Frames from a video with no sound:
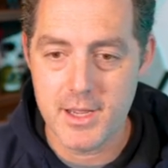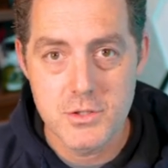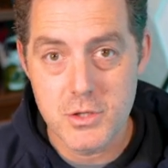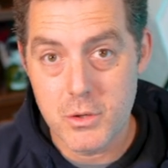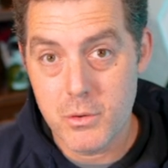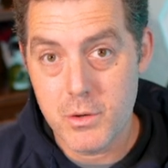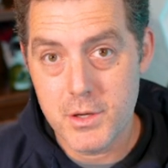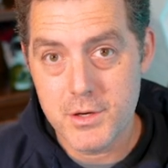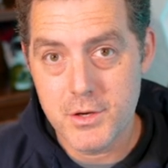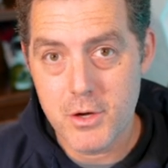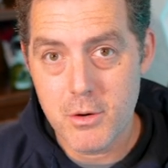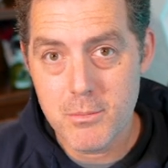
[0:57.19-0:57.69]
So
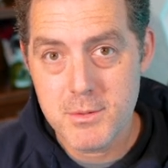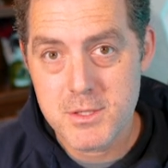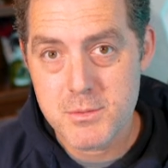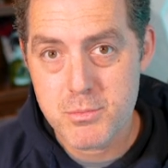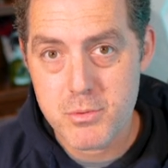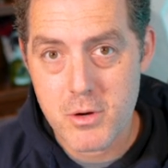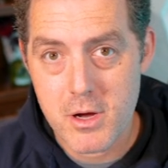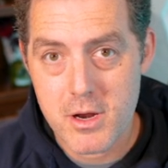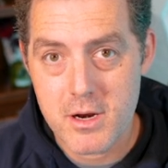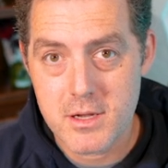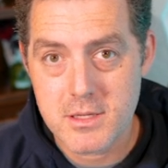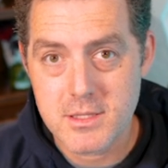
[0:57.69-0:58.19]
Adobe's
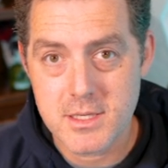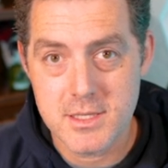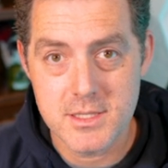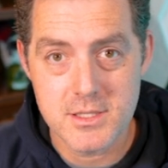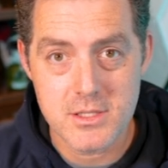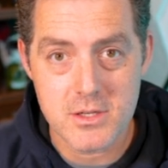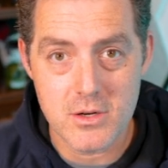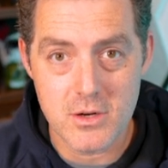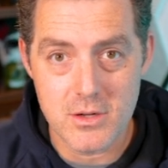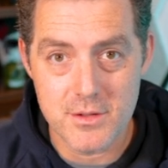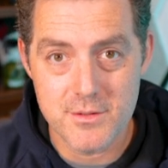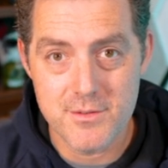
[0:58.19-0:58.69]
product is
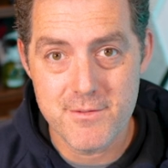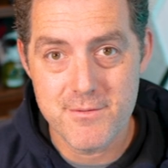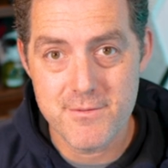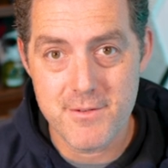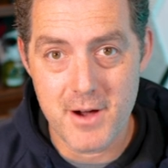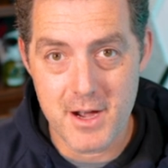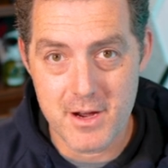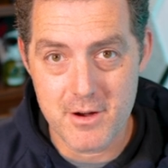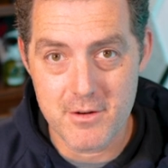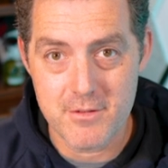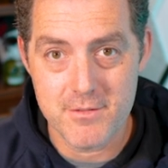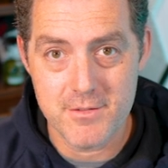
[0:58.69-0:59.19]
called
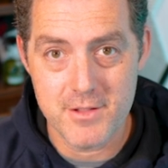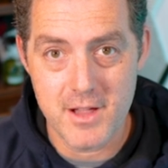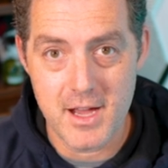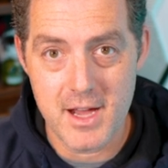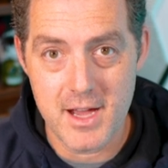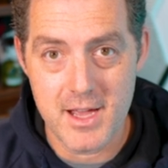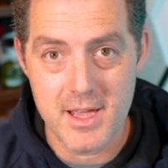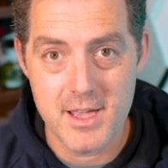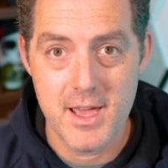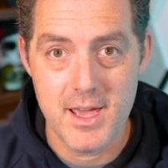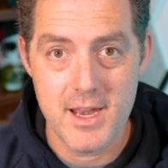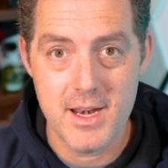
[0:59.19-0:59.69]

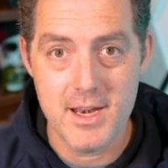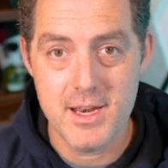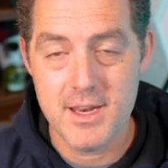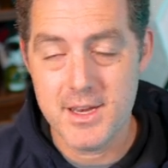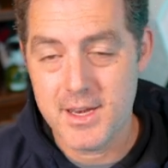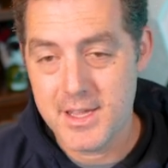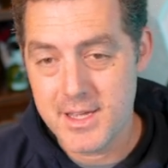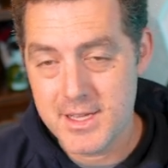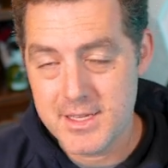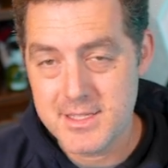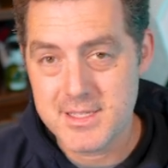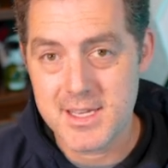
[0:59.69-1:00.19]
Firefly, and
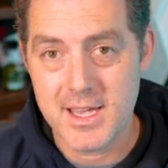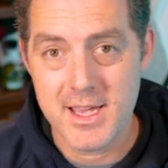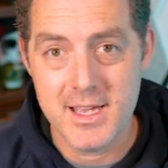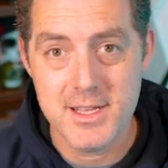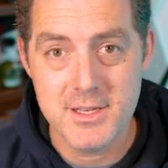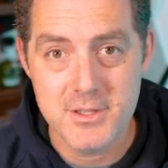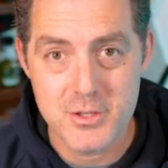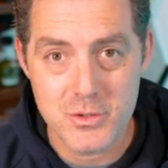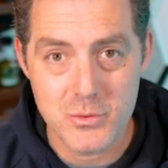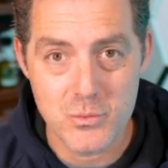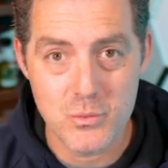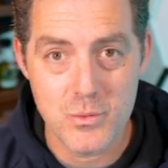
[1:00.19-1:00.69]
it is a
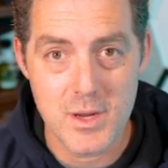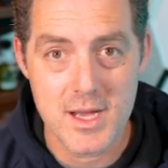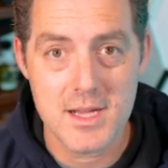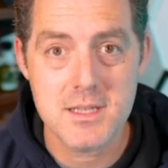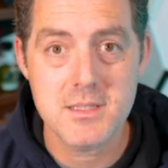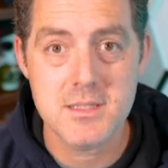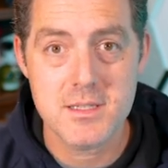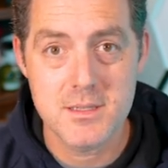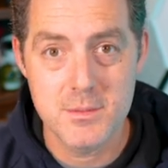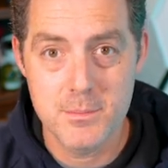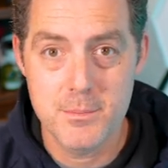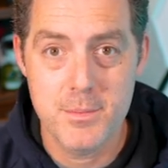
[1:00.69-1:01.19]

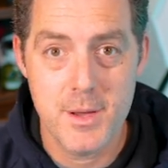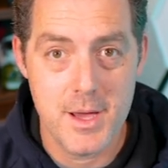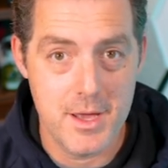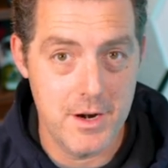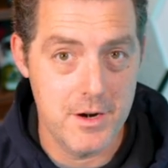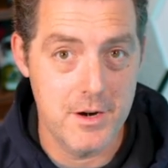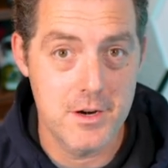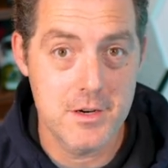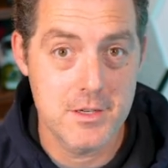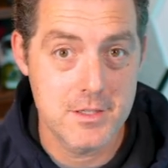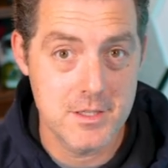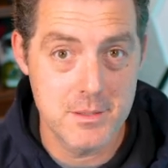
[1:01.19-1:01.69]
direct
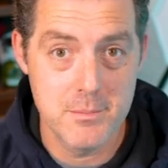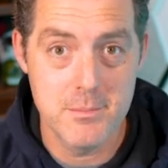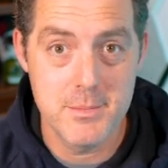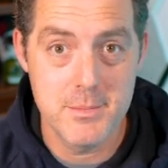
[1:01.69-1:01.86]
competitor to